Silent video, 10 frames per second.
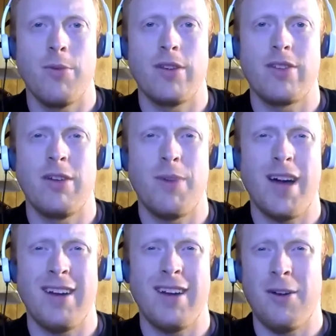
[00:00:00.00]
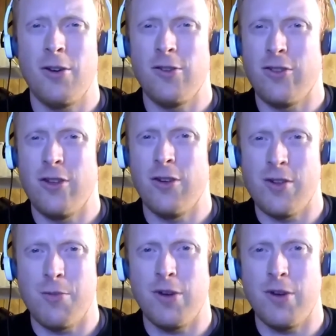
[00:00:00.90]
but by and large, they're